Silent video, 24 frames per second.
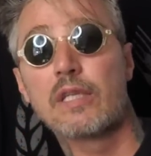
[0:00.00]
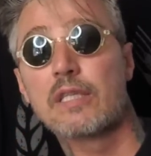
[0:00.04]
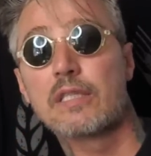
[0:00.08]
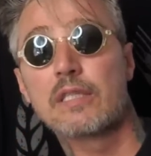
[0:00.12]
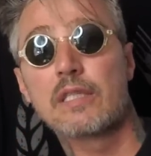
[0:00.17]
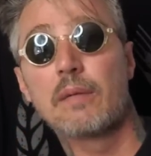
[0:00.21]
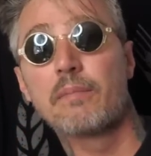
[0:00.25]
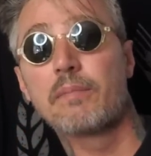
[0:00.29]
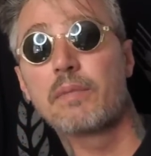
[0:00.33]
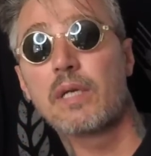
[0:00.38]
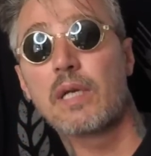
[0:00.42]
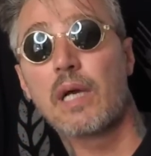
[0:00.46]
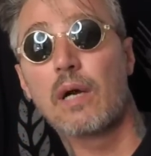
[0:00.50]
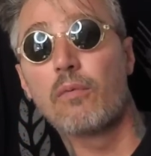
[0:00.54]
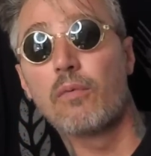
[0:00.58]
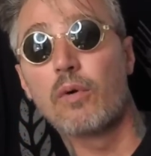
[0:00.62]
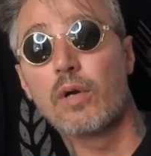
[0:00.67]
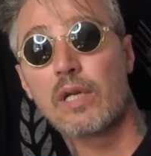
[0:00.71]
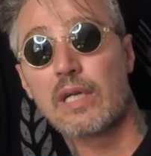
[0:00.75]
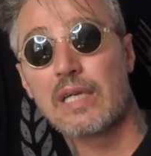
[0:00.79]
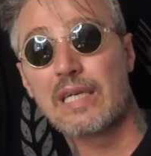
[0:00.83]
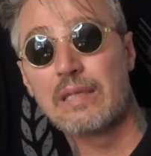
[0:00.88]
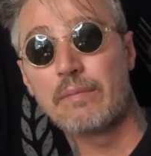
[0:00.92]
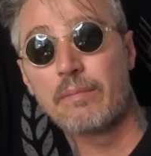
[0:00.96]
The same thing I
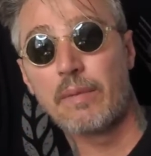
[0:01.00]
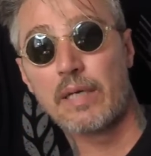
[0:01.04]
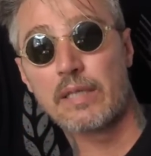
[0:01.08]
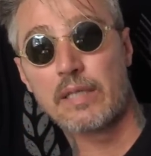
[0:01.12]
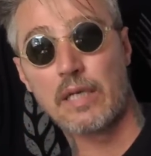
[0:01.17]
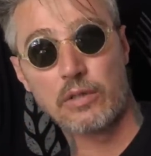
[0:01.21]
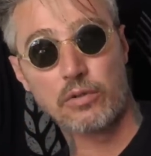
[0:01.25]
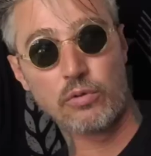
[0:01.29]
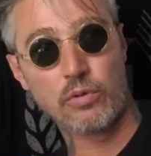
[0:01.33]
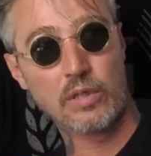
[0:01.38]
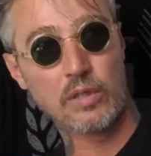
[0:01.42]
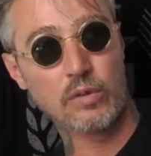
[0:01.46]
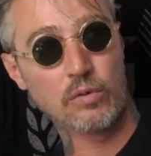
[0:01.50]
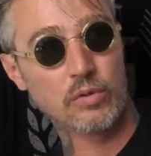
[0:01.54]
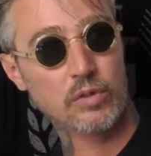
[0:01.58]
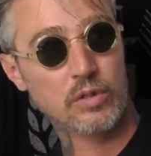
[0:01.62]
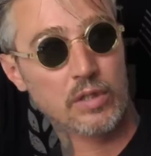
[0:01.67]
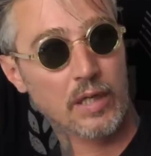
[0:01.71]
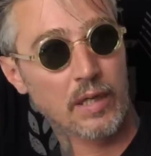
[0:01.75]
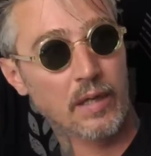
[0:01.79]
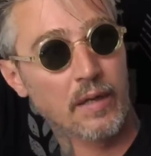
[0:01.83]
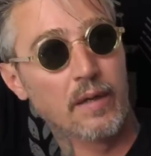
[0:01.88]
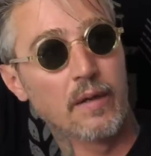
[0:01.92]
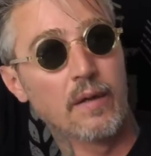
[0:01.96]
work in my tattoo
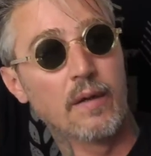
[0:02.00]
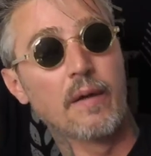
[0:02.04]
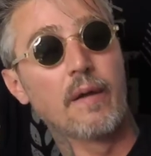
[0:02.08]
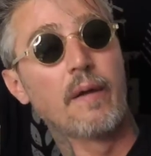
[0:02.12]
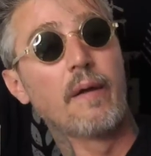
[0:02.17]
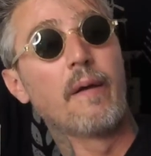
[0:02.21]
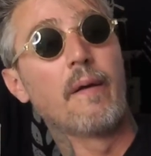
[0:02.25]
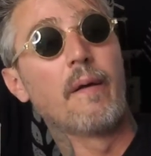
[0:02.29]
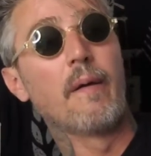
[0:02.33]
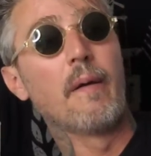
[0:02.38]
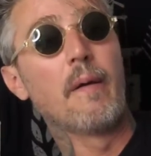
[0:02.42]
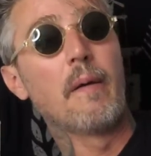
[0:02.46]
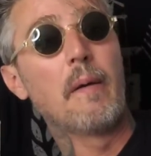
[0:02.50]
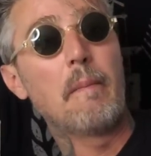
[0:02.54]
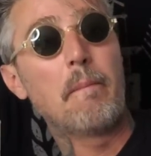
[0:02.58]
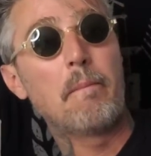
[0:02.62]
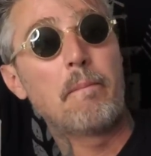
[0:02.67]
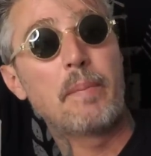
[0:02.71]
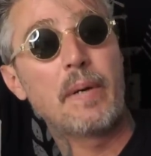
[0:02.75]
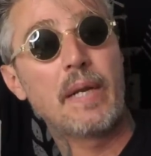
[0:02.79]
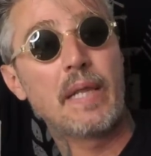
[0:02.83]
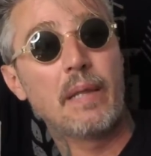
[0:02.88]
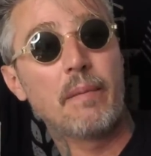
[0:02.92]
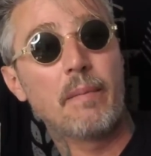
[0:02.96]
industry.
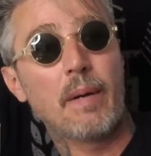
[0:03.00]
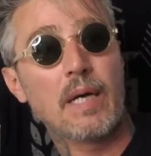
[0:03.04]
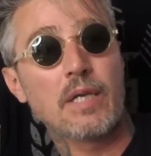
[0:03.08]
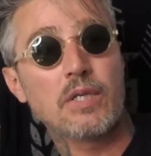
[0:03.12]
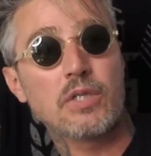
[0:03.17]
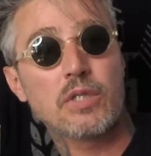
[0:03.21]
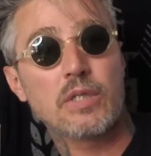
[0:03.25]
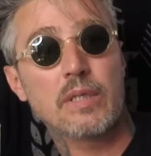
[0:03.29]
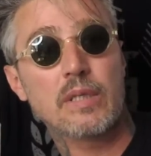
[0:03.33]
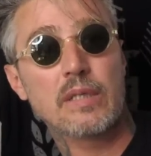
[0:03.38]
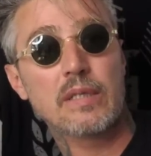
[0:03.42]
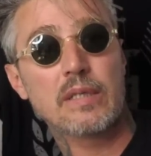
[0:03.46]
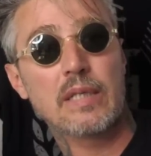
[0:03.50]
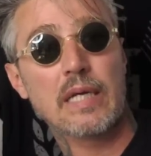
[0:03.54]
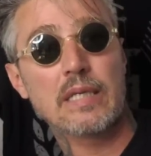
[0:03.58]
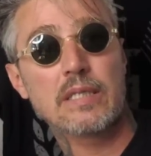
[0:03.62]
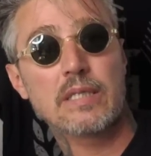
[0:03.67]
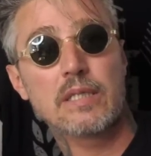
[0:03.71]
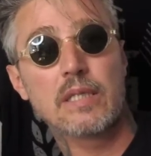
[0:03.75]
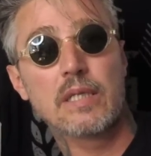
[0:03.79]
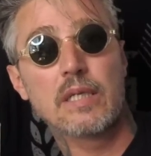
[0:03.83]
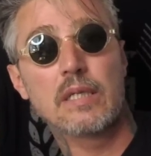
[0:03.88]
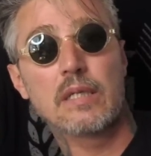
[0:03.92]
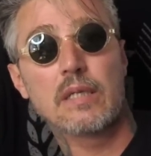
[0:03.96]
Pretty much,
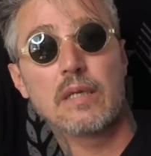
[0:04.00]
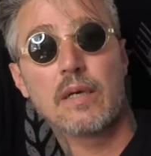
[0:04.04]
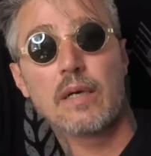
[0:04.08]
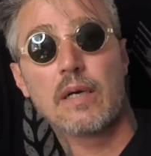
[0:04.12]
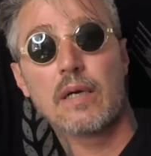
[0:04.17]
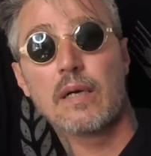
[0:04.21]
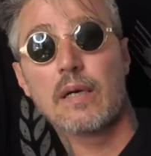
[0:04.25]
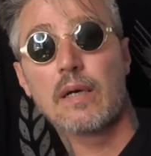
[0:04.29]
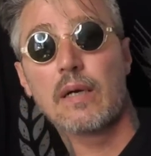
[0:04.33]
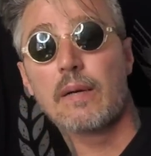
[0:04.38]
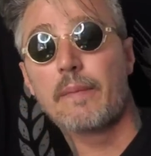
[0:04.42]
that's it.